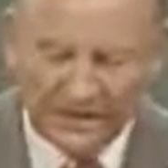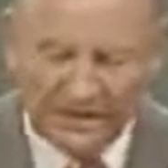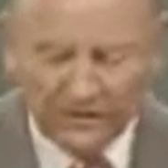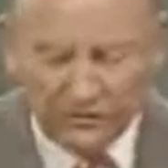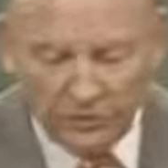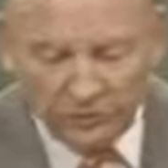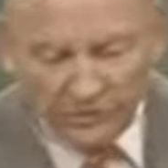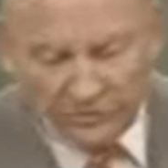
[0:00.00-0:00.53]

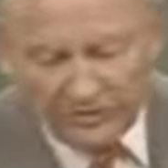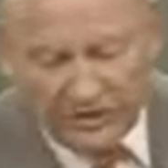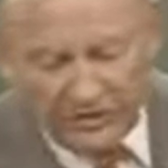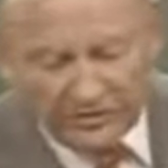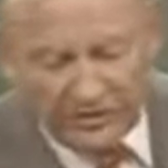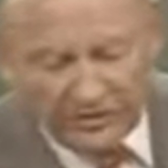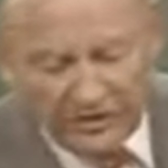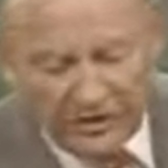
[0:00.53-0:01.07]
And so from
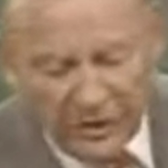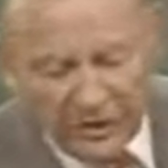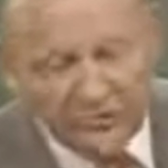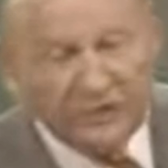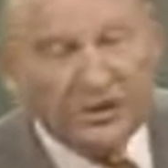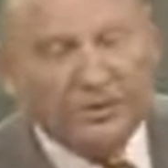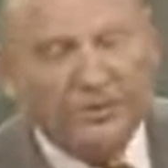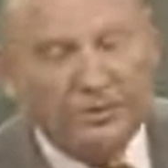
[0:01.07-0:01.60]

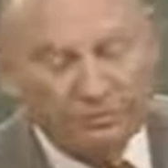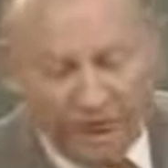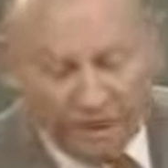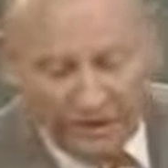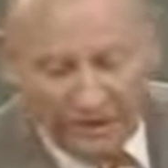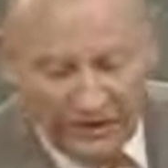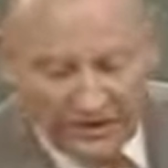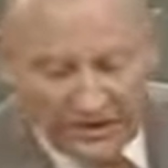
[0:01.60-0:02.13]
1706
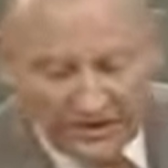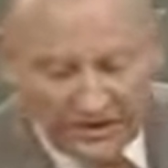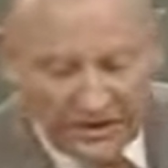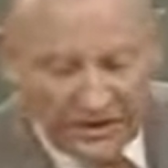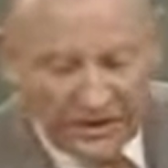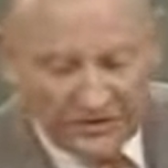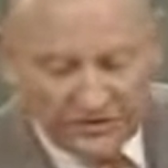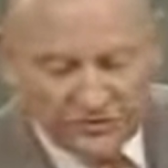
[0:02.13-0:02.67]
before Christ
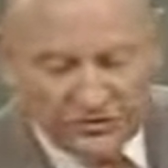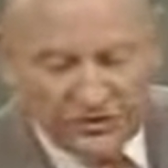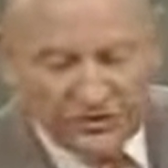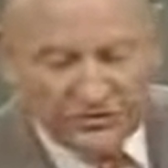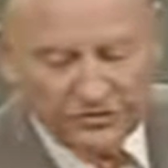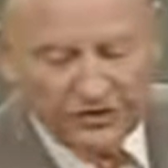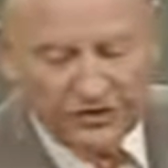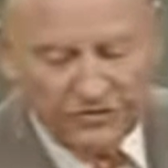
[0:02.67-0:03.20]
to
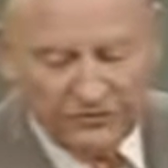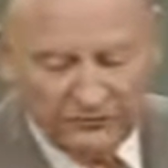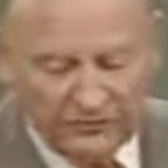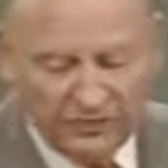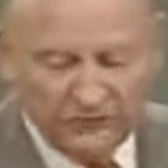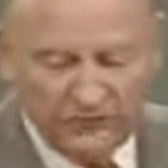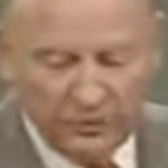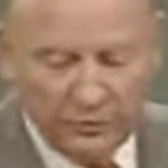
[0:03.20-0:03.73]

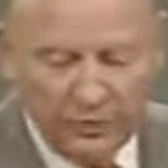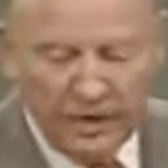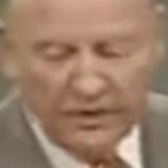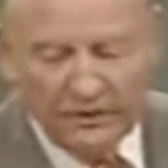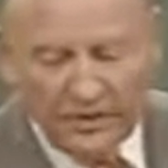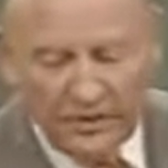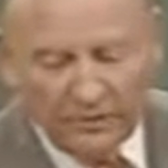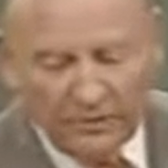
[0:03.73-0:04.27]

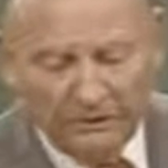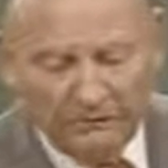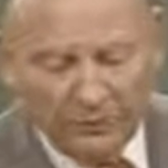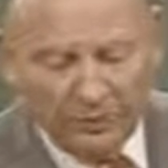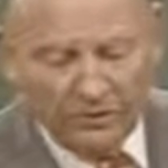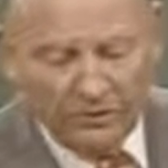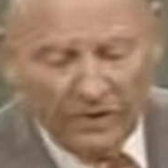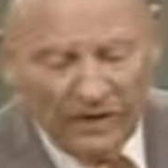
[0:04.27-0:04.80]
1651
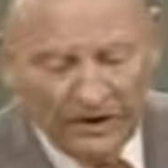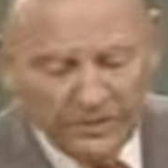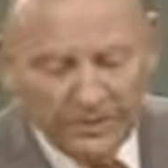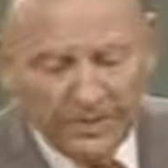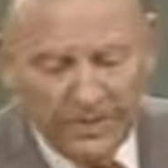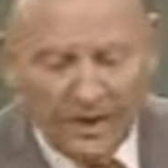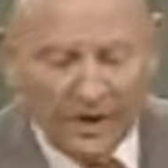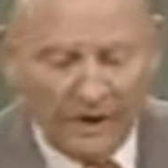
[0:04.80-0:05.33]
before
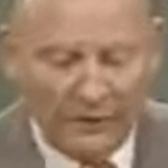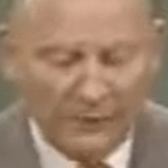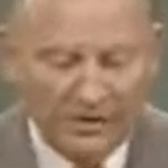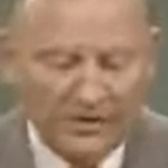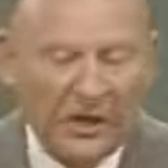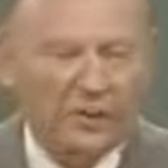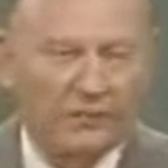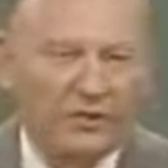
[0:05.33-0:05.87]
Christ, we
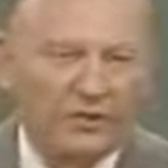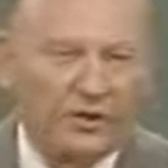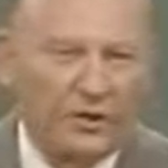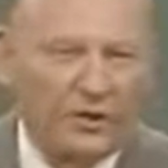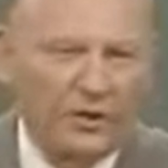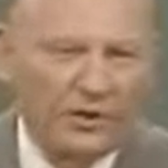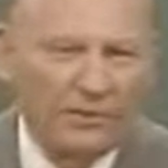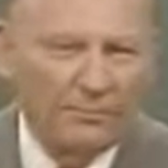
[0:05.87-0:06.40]
come to
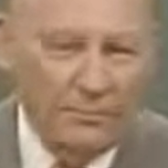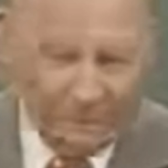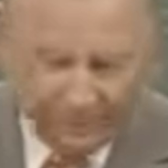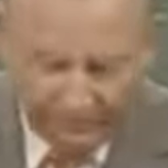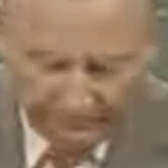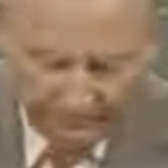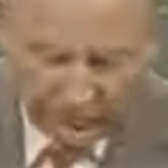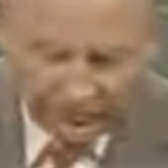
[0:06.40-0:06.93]
the
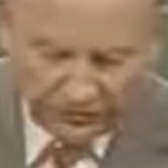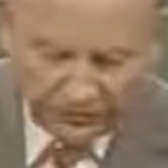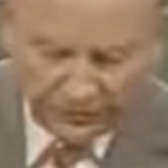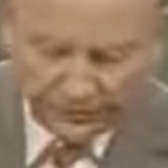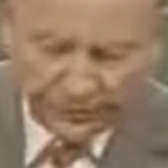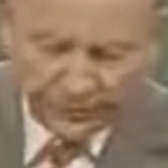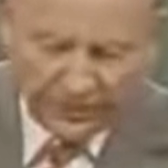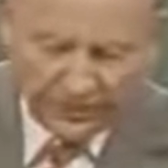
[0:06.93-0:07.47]
birth of
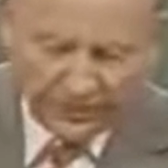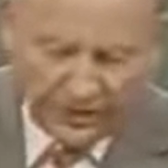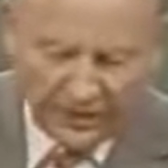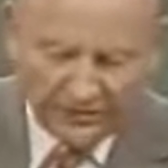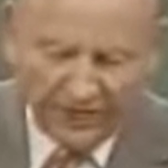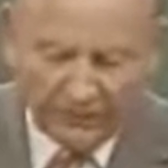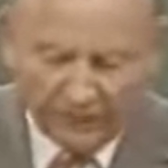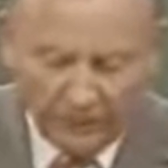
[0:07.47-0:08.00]
Moses.
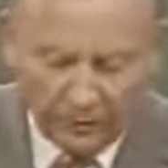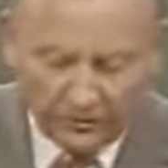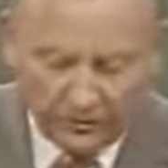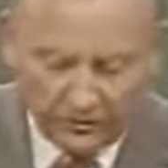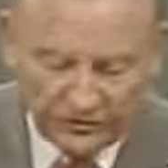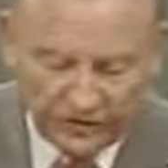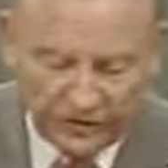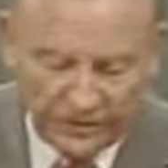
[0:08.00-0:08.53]
God sent
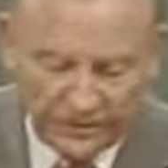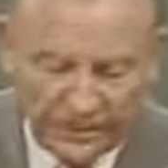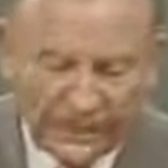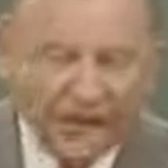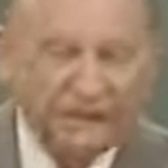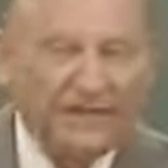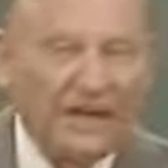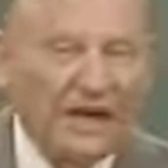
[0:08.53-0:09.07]
Moses there.
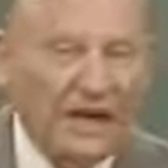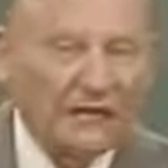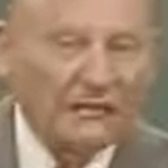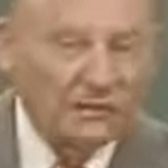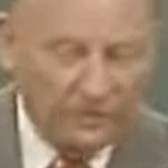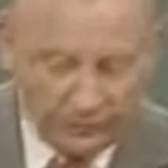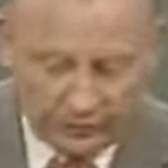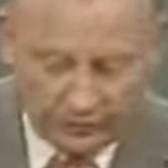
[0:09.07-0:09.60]
The
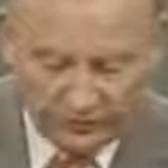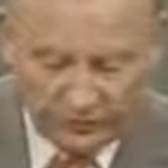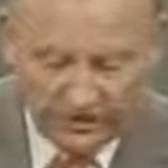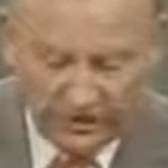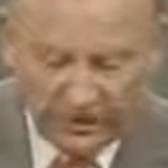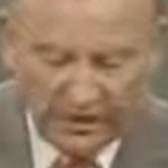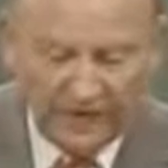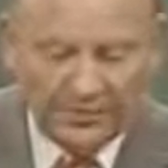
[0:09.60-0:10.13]
Exodus was
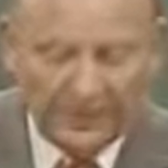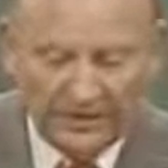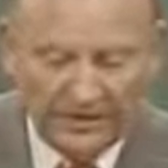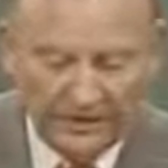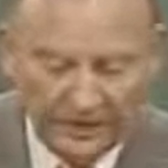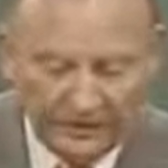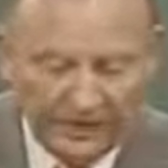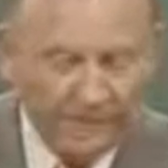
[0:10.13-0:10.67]
there,
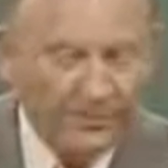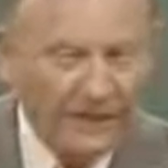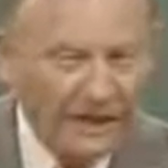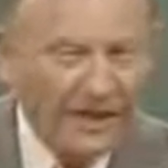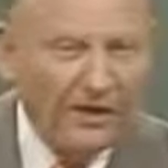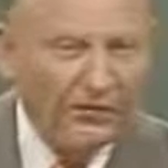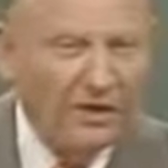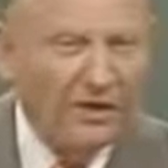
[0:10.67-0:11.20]
bringing the people
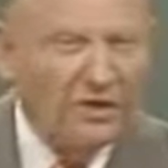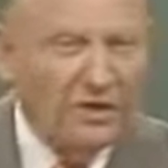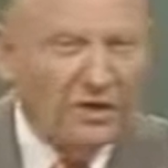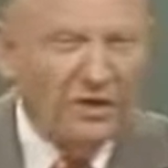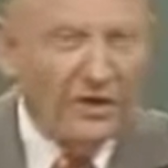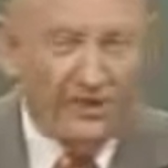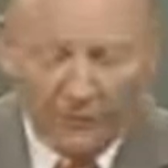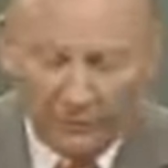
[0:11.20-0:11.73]
out.
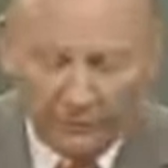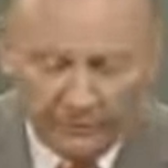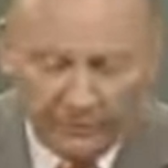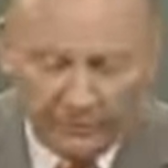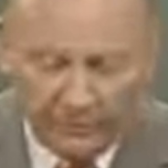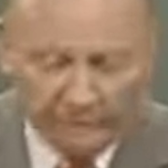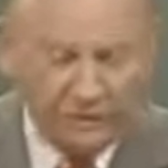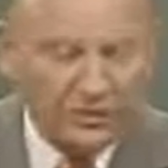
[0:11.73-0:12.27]
And those
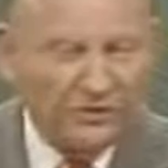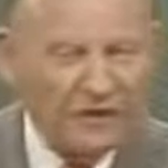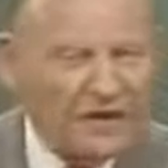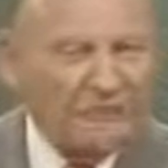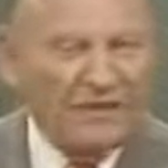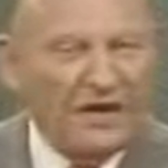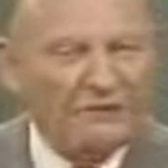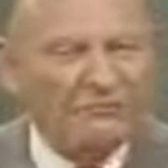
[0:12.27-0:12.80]
people should
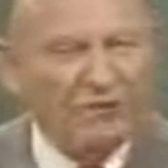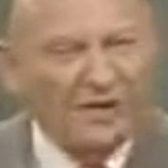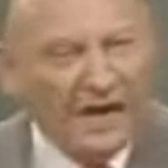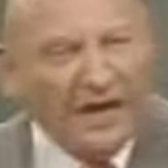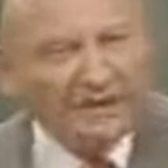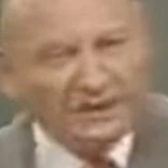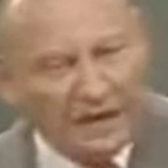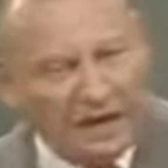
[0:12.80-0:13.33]
never have
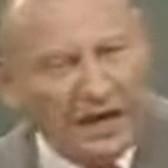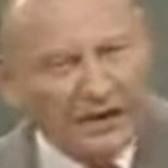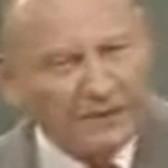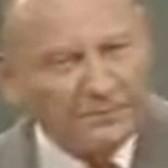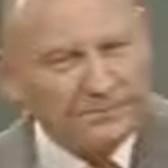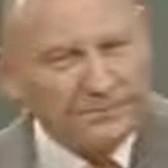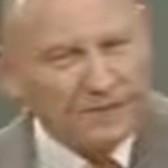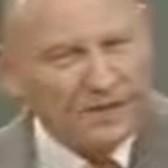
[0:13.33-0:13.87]
forgotten God.